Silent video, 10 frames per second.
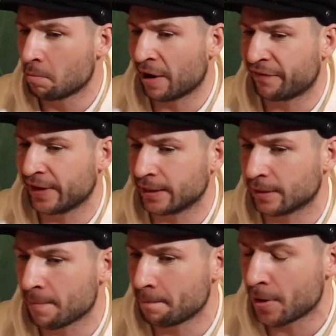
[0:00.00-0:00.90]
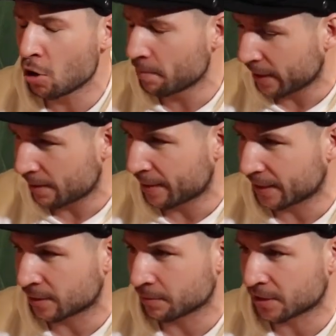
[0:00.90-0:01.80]
I think the moment he
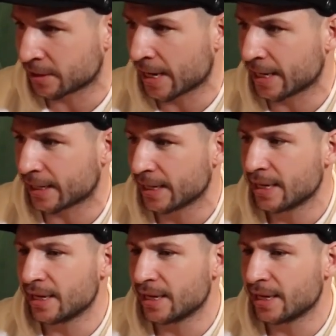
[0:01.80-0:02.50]
makes a mistake,